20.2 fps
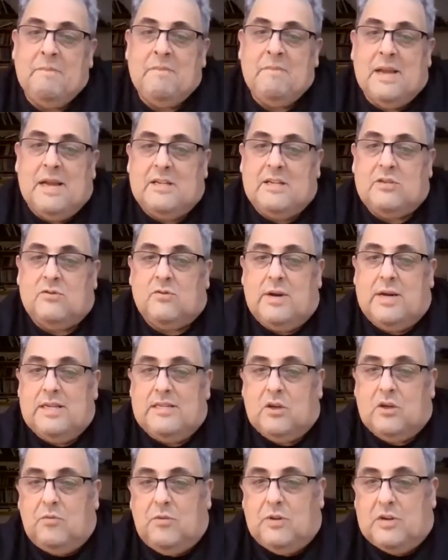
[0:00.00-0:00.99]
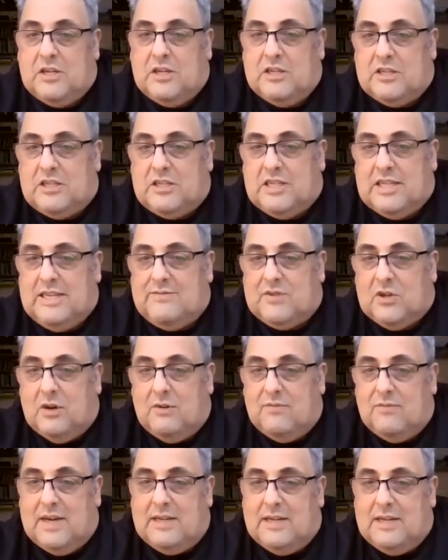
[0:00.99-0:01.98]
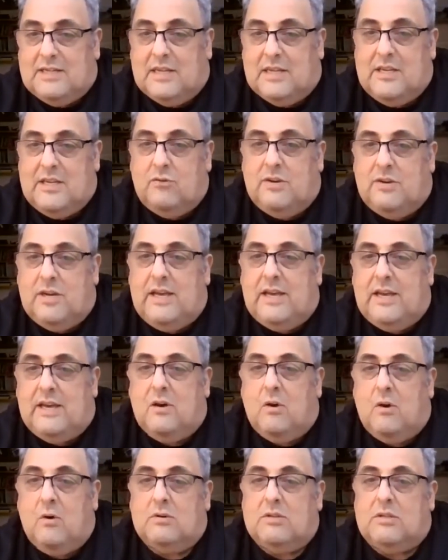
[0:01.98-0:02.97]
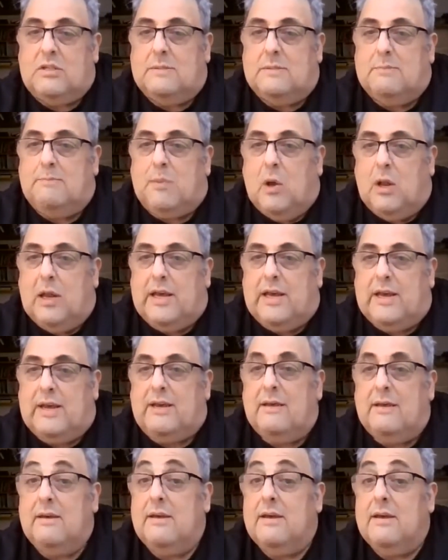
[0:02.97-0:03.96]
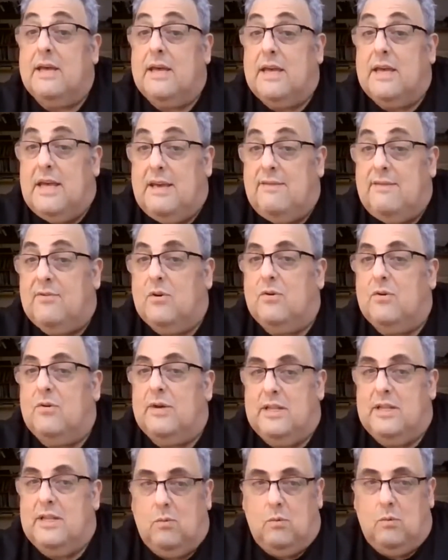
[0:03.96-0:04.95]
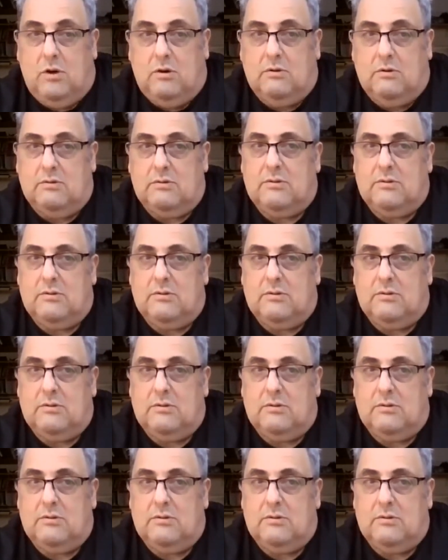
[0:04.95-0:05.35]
Israel is often conceived of as a unique or symbolic evil in the world.